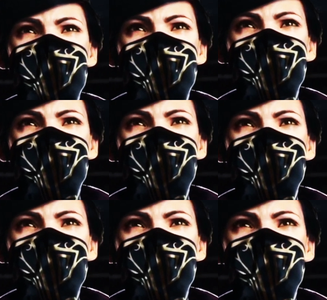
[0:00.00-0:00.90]
to tell.
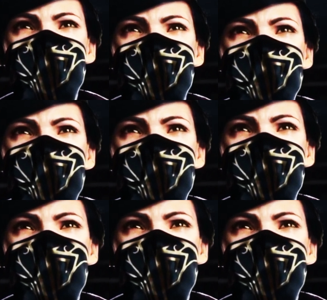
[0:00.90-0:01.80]

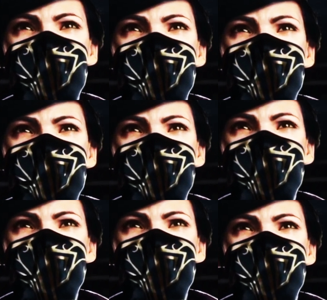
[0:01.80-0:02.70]
That's it.
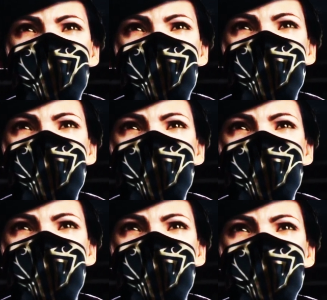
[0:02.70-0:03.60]

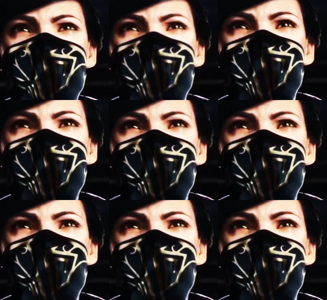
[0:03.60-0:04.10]
And with